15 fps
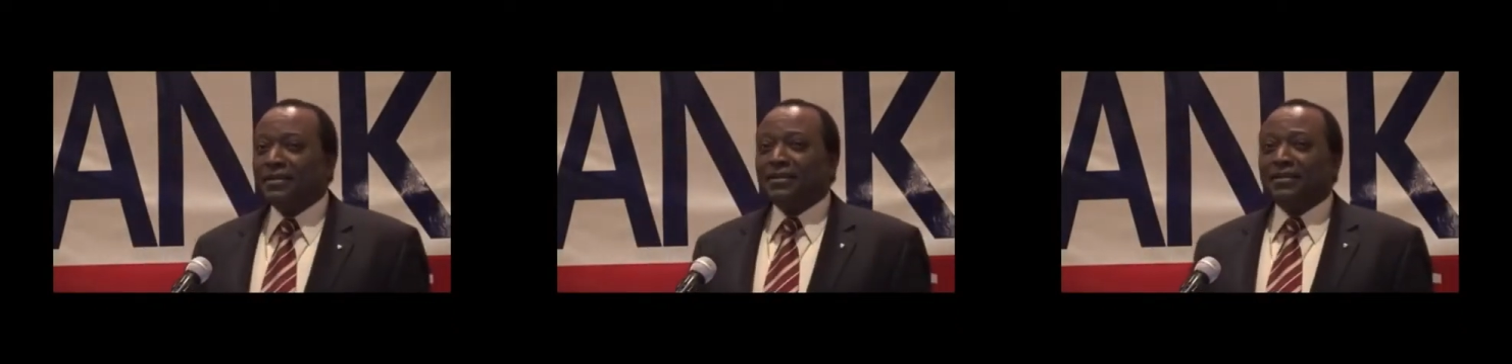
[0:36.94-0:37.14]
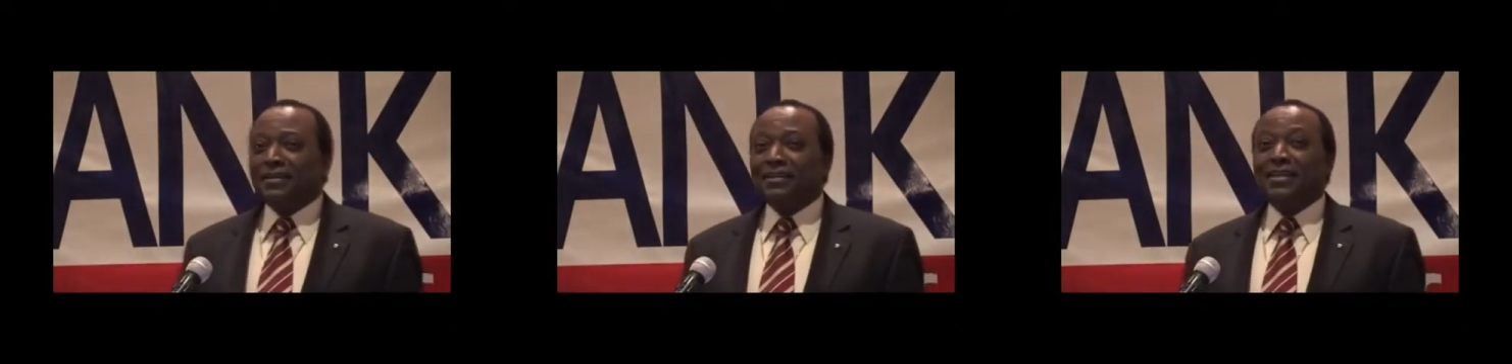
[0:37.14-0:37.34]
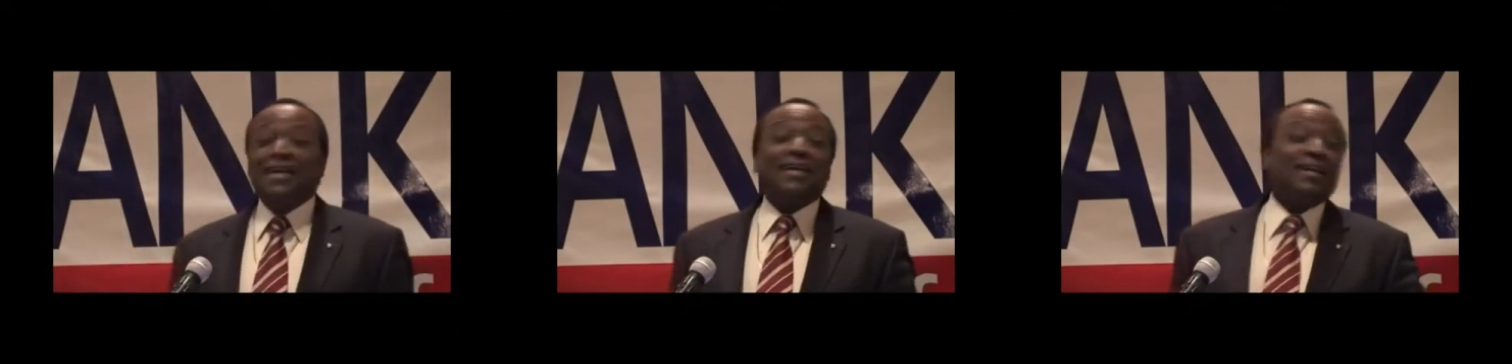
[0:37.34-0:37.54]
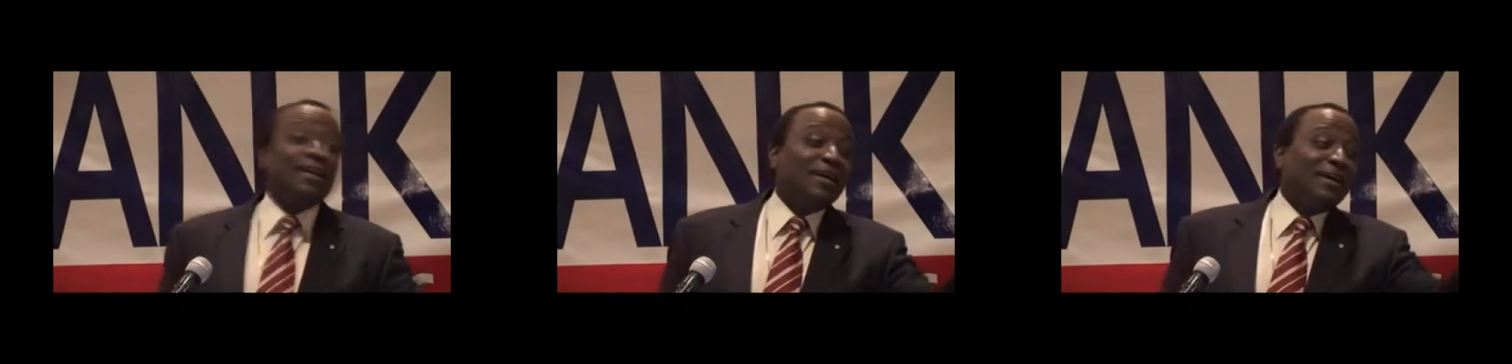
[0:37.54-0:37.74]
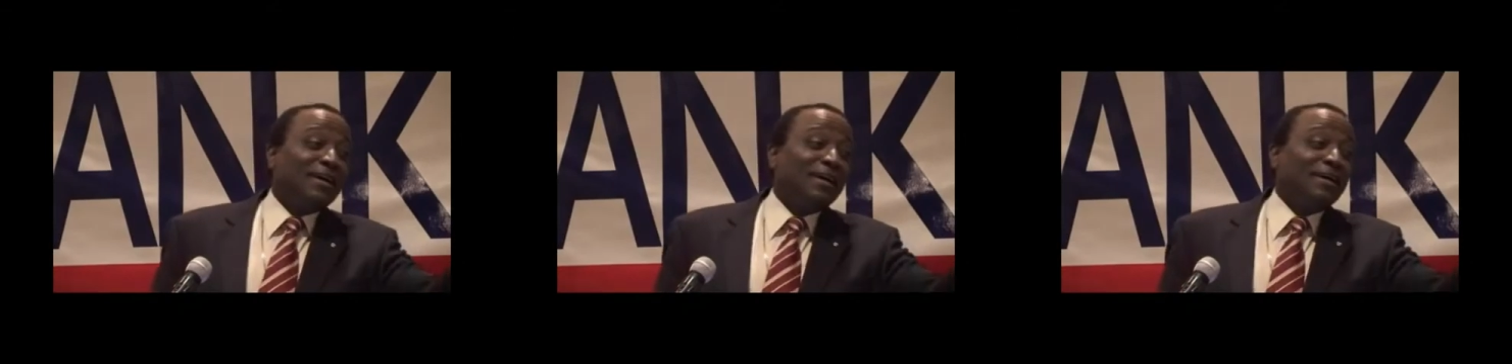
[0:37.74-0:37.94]
And
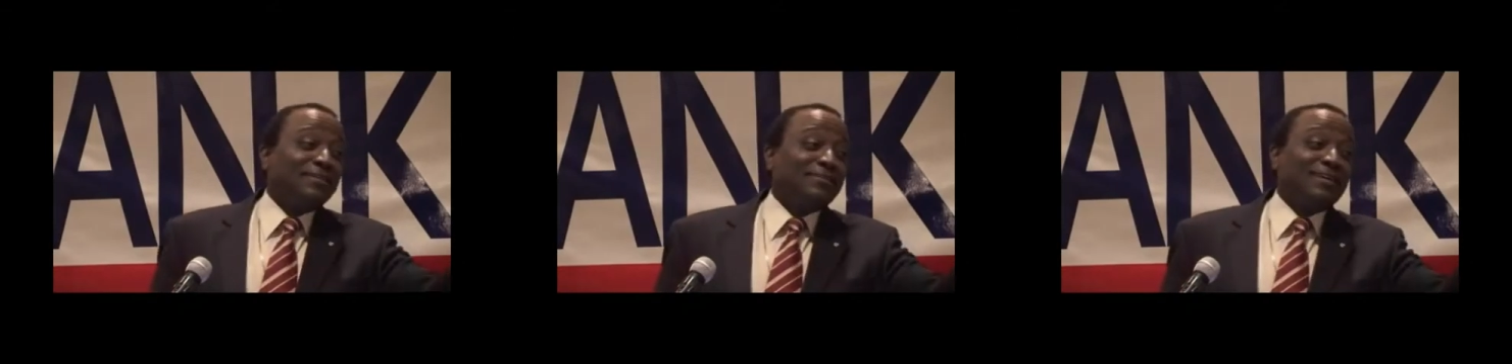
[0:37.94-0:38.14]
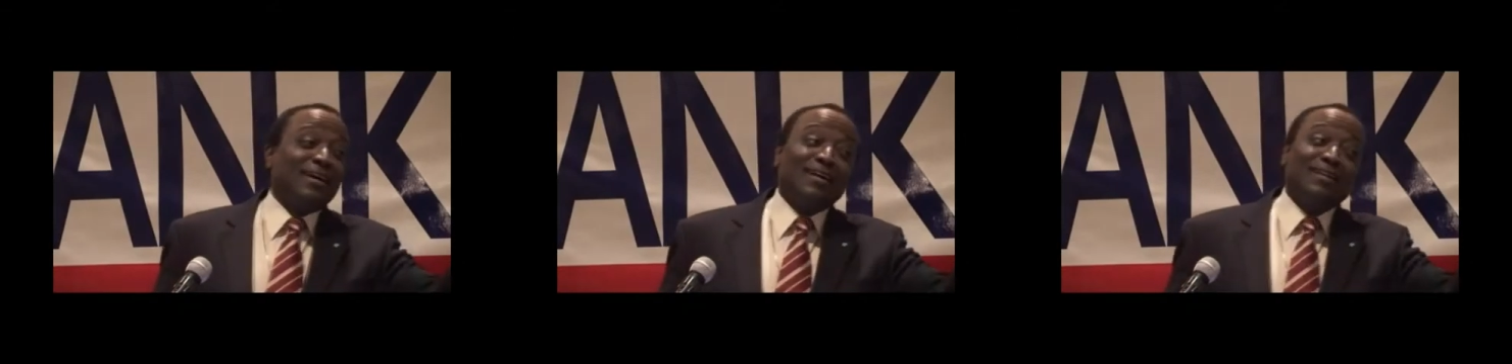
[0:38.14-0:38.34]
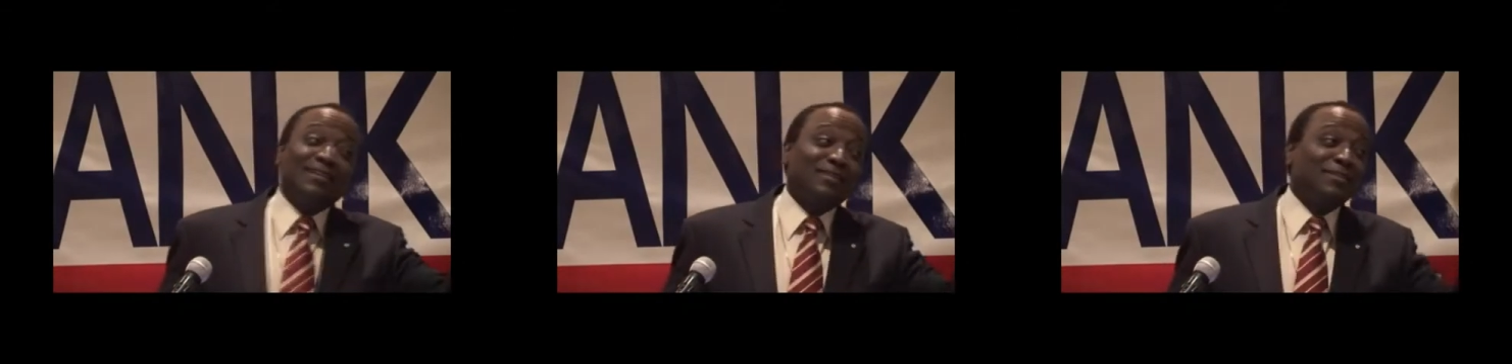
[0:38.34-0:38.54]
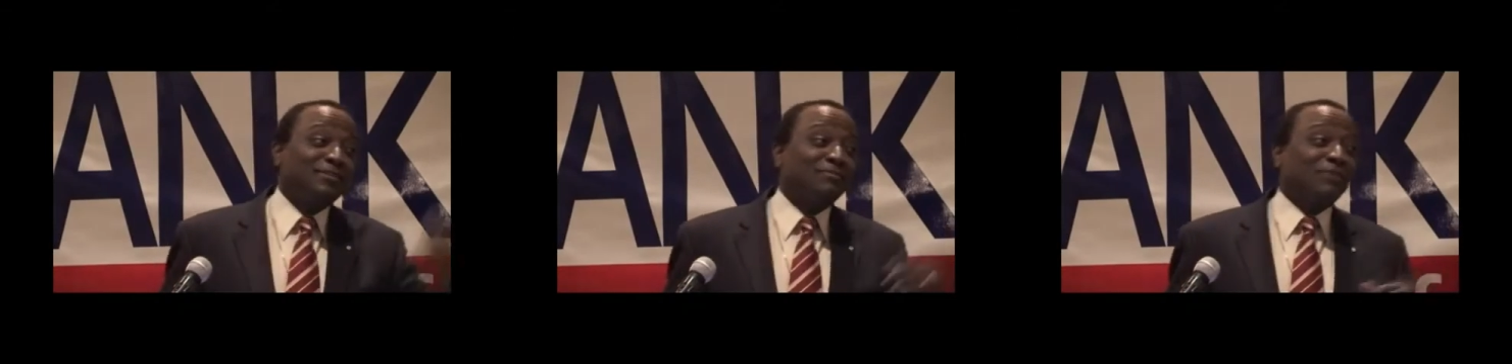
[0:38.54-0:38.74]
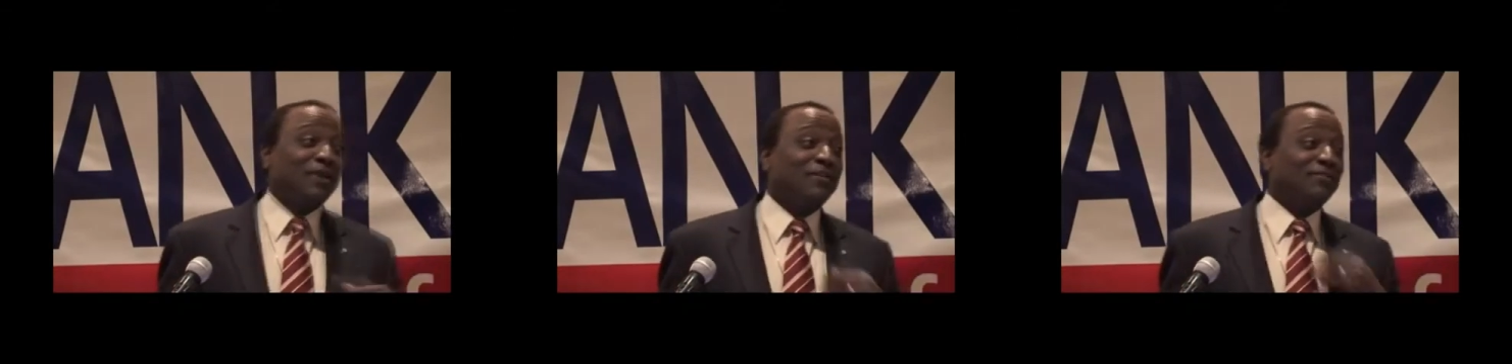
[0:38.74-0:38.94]
then God in his
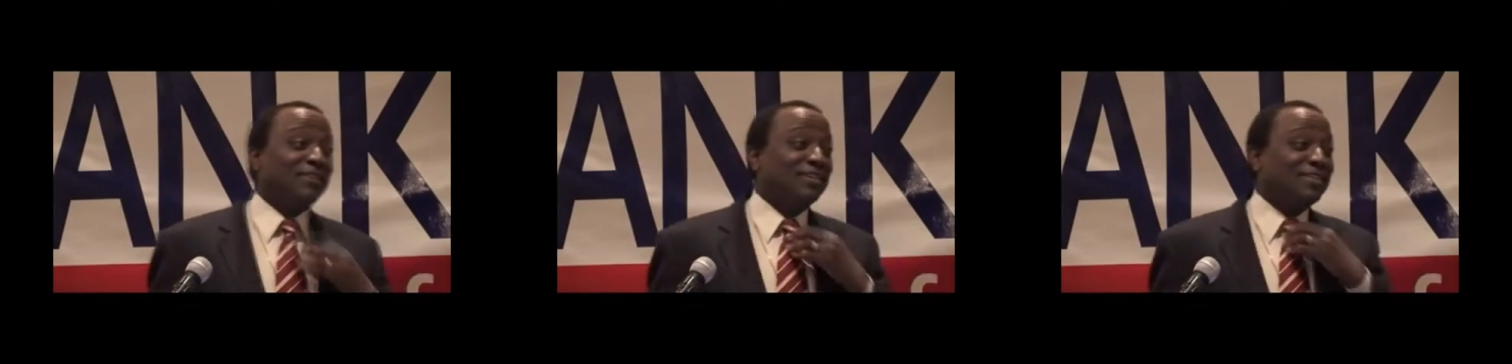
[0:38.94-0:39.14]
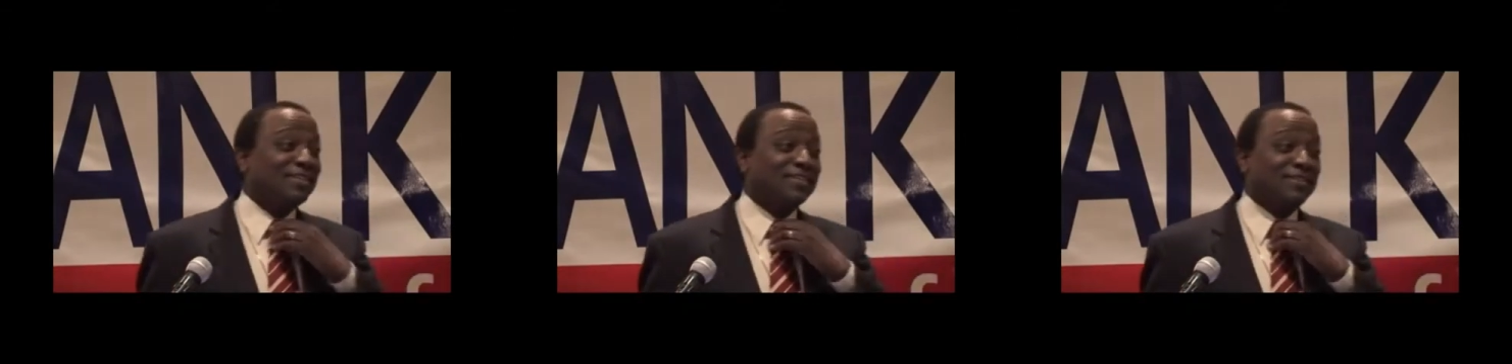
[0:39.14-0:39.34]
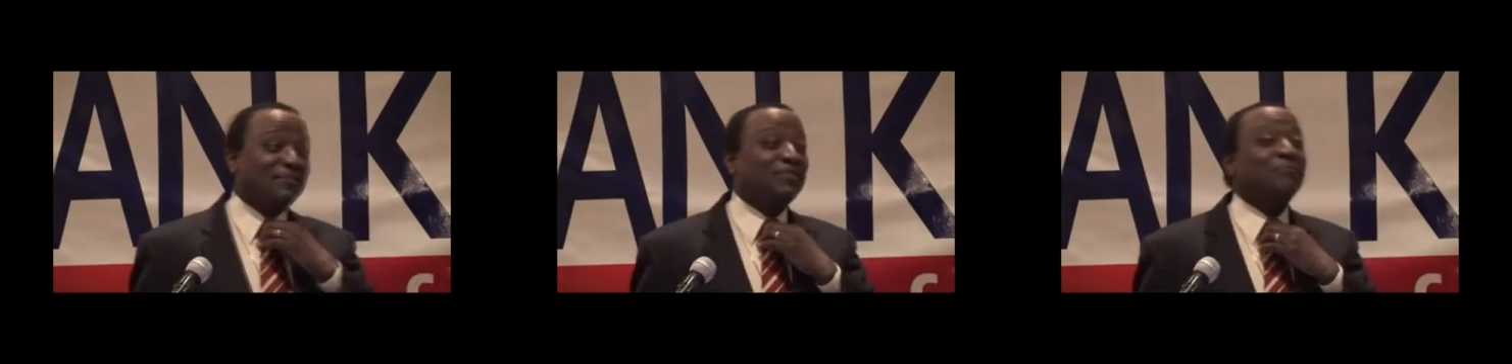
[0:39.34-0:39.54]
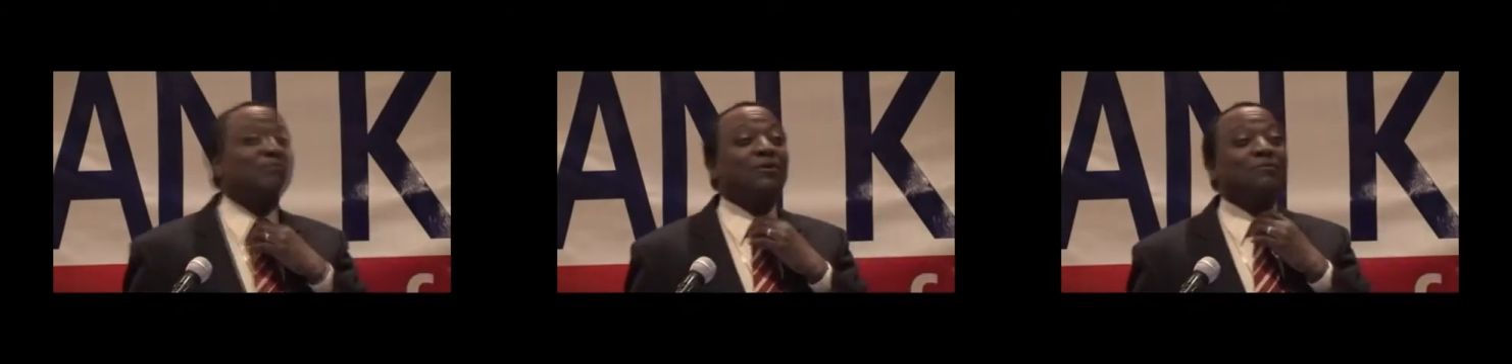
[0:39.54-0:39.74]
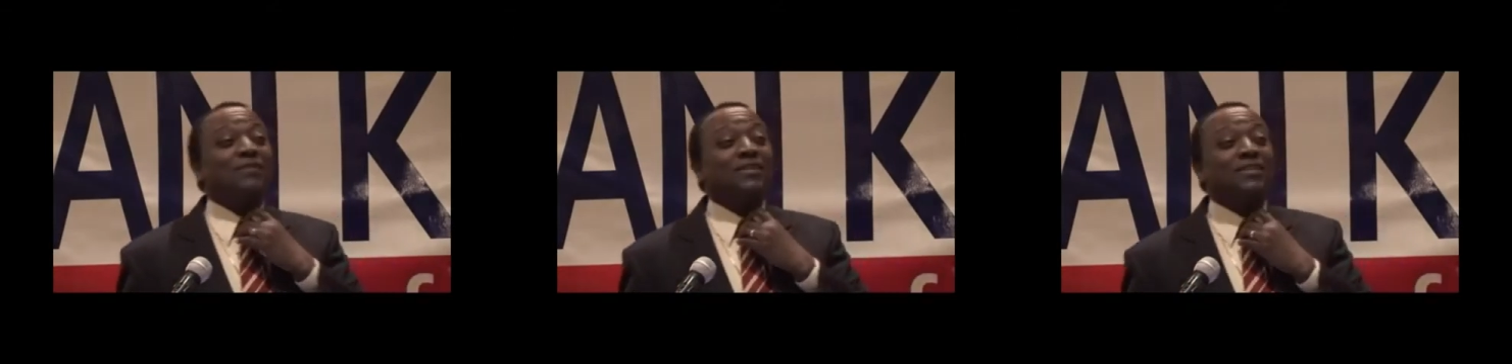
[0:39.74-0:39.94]
providence, as if to
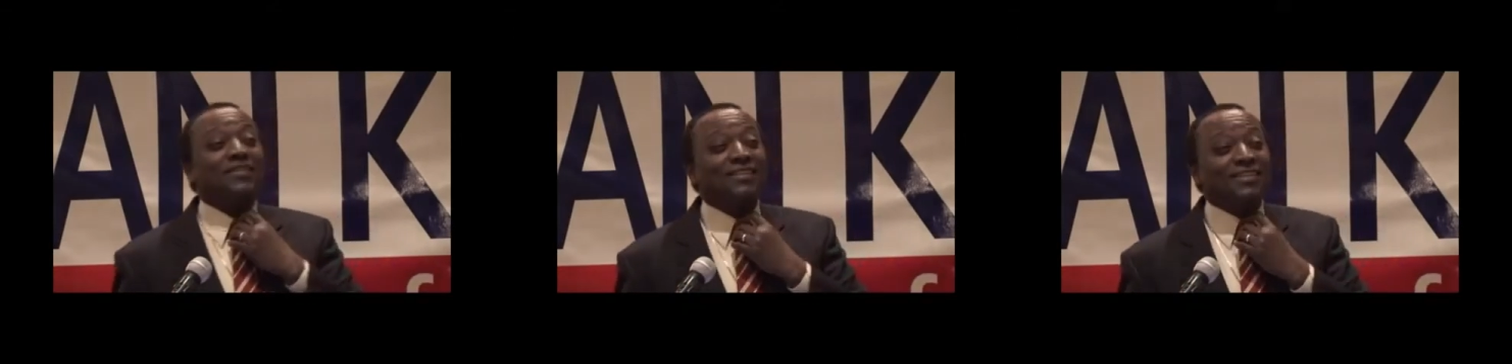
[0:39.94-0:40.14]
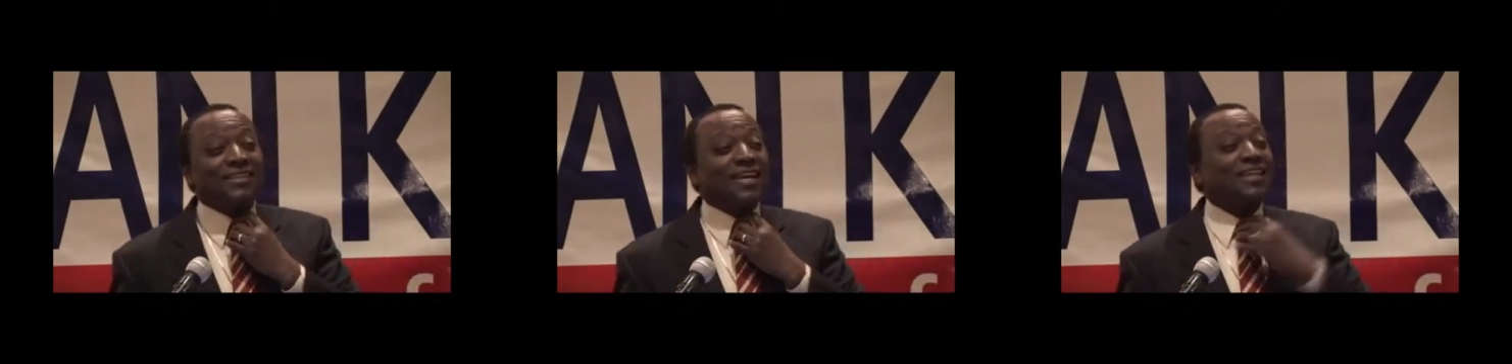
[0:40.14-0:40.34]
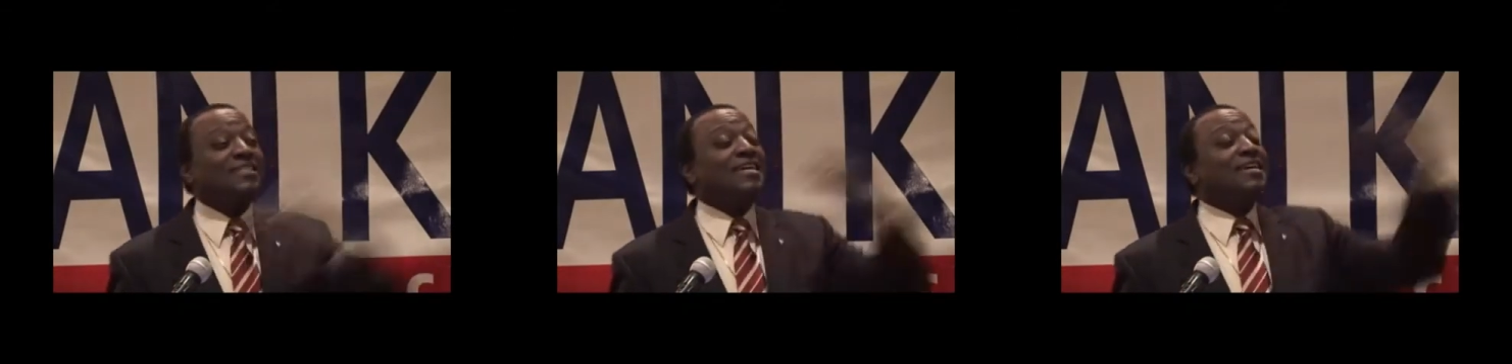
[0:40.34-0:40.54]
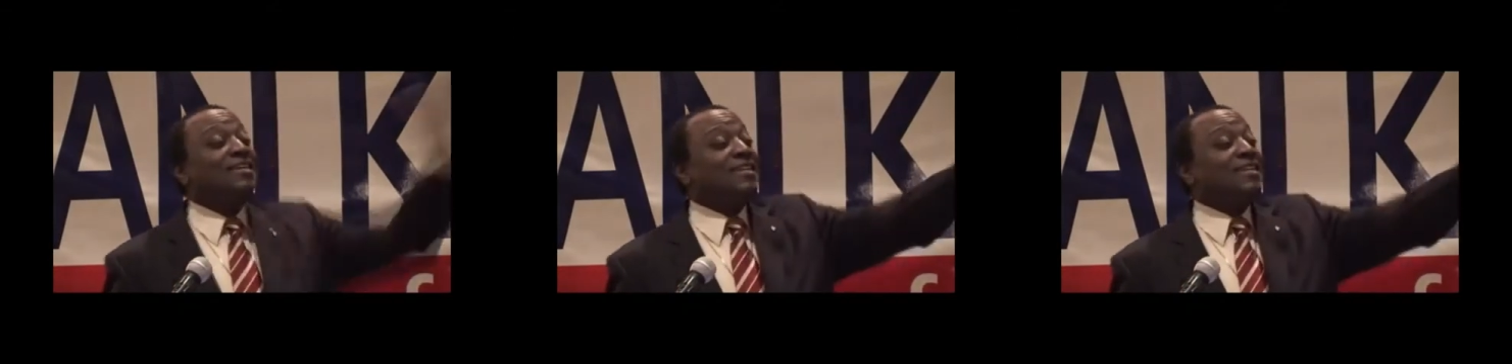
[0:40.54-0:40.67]
put me to the test,